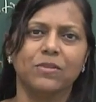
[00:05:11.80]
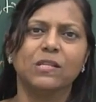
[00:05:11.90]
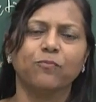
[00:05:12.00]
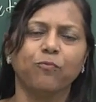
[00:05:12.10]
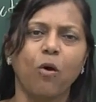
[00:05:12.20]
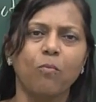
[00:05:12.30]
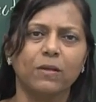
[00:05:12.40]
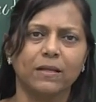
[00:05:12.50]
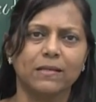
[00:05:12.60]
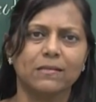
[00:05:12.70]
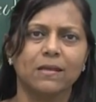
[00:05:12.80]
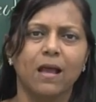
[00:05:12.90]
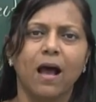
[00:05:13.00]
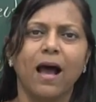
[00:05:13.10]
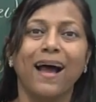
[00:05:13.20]
these formulas
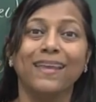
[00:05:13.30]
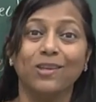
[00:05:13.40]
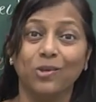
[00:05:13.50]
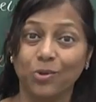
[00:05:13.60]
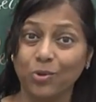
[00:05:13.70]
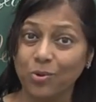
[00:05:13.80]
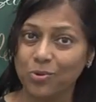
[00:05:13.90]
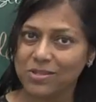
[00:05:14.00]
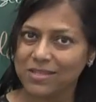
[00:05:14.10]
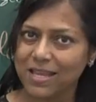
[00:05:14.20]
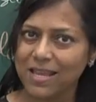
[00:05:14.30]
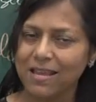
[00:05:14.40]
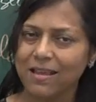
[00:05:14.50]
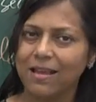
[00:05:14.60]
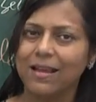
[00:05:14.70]
are
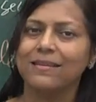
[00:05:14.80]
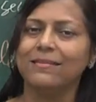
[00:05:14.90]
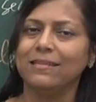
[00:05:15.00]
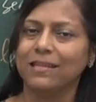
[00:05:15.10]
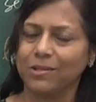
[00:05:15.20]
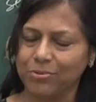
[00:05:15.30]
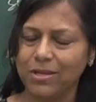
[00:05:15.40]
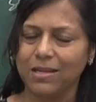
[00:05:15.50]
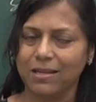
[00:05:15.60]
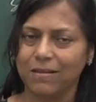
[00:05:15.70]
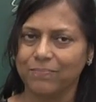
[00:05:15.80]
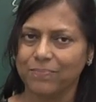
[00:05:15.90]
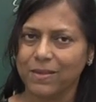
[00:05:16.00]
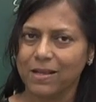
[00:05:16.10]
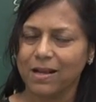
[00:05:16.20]
using degree.
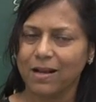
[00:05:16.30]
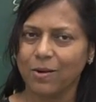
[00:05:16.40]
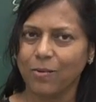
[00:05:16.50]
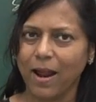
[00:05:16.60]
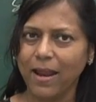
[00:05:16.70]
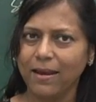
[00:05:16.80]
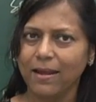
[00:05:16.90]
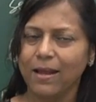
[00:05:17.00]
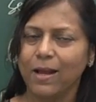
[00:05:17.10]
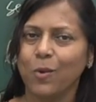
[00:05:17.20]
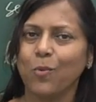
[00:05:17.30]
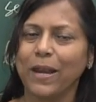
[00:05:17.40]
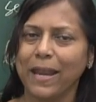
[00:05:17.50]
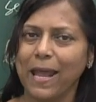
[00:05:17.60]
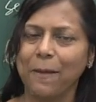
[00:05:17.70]
Alright?
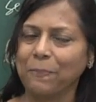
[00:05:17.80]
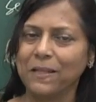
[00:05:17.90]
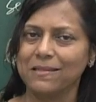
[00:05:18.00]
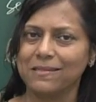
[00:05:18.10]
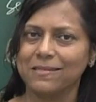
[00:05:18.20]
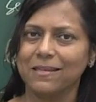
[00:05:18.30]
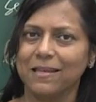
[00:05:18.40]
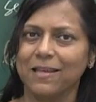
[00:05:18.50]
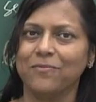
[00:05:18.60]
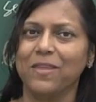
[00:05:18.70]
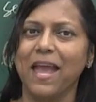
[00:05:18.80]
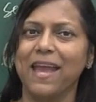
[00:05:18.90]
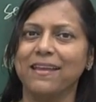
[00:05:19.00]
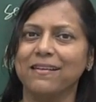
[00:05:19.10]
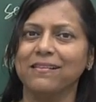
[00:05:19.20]
What happens if the
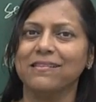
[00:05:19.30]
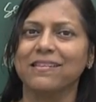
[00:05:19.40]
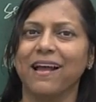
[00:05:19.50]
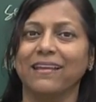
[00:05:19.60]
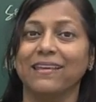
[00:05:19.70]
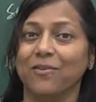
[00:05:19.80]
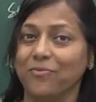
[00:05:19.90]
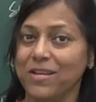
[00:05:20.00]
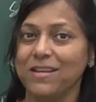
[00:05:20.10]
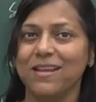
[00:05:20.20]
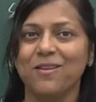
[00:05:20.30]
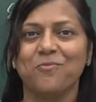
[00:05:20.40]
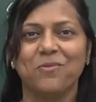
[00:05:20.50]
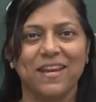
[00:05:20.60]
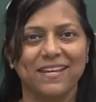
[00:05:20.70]
angles are given in
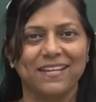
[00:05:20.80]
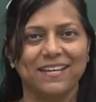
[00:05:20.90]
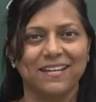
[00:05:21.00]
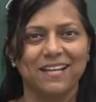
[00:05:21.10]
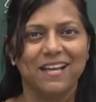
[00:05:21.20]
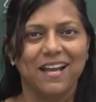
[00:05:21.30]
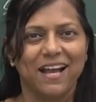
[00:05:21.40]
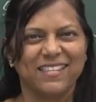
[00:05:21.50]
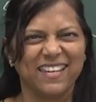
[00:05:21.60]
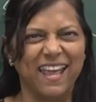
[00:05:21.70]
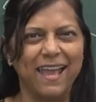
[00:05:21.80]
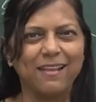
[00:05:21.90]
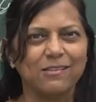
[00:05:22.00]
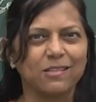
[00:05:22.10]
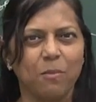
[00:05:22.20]
radian? I said the
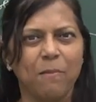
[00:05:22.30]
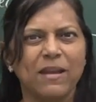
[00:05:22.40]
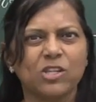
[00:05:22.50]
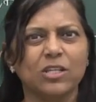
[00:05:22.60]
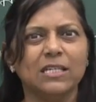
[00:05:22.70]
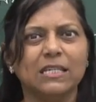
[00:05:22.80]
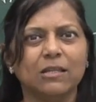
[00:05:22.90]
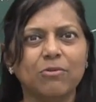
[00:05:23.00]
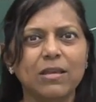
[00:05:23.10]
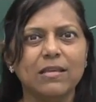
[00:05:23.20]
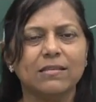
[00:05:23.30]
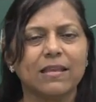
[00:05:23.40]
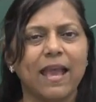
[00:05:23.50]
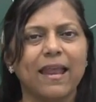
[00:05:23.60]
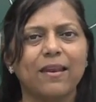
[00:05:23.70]
angles can be measured in degrees
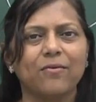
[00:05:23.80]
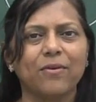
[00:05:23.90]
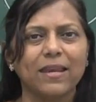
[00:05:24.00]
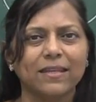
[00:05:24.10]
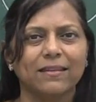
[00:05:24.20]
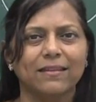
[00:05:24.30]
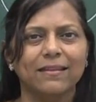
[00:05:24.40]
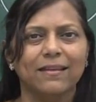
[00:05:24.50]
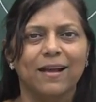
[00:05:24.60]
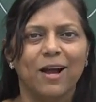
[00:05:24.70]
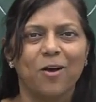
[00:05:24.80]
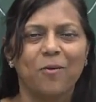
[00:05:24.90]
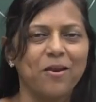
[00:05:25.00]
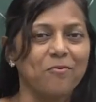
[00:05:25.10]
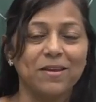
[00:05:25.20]
and radian.
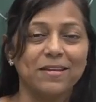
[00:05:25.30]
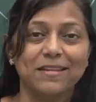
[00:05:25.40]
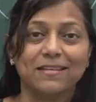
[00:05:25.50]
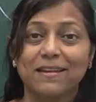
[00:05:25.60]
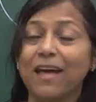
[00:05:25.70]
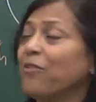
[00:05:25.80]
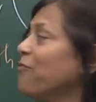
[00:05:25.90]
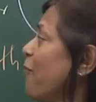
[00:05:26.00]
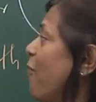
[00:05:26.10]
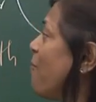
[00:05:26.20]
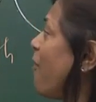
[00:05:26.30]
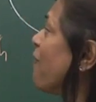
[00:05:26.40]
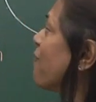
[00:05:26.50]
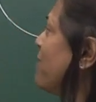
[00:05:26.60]
Alright, radian is another form of